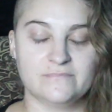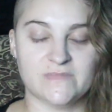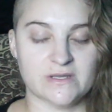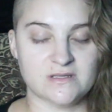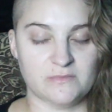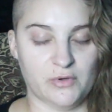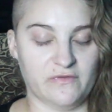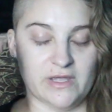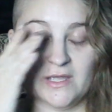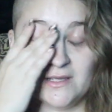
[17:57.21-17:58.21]
This
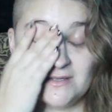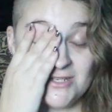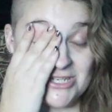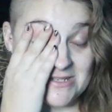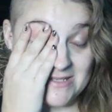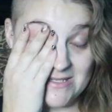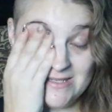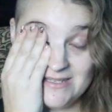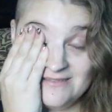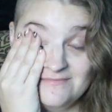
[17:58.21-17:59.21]
movie is
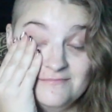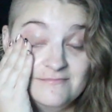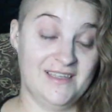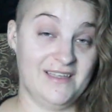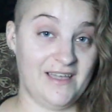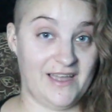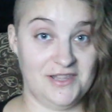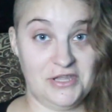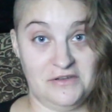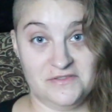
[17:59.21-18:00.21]
just, I
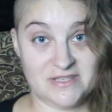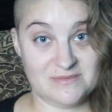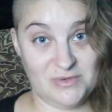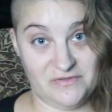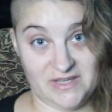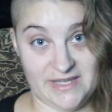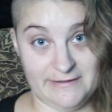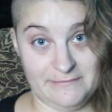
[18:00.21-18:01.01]
love this movie.